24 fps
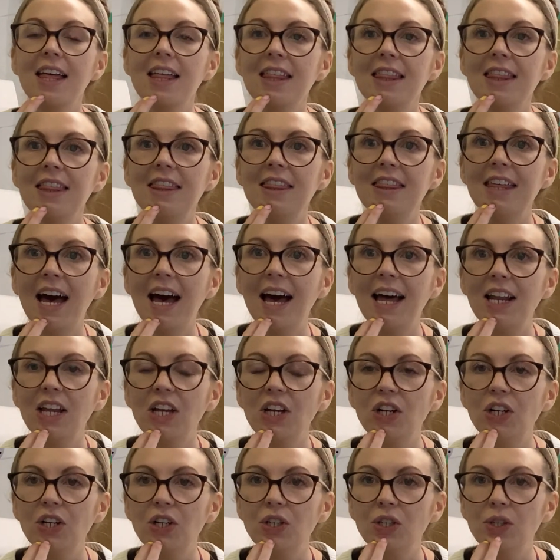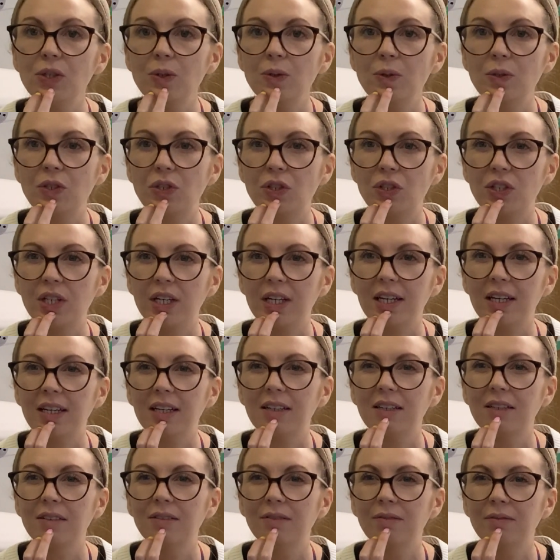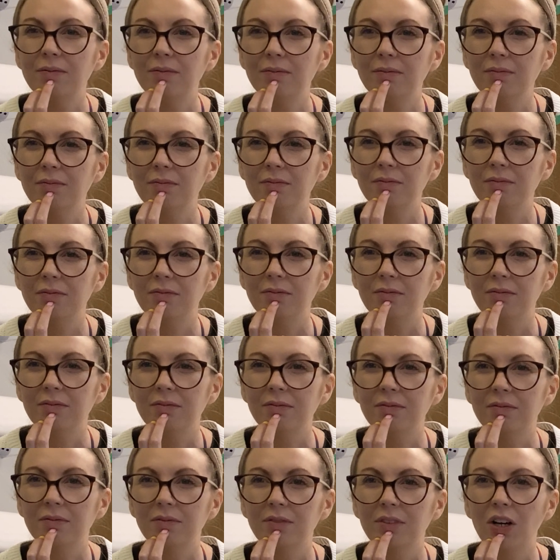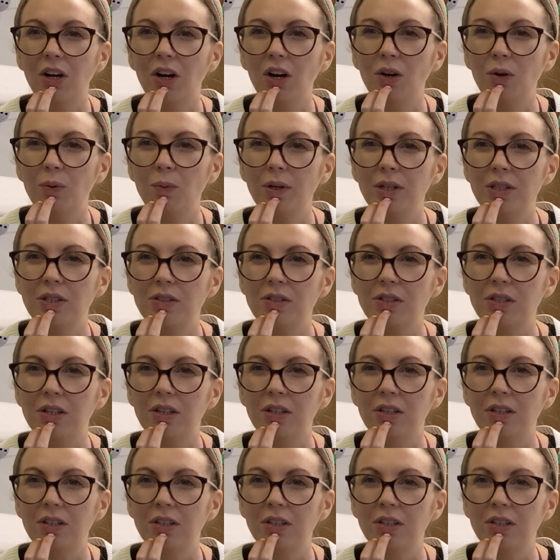than a glue stick? I wonder.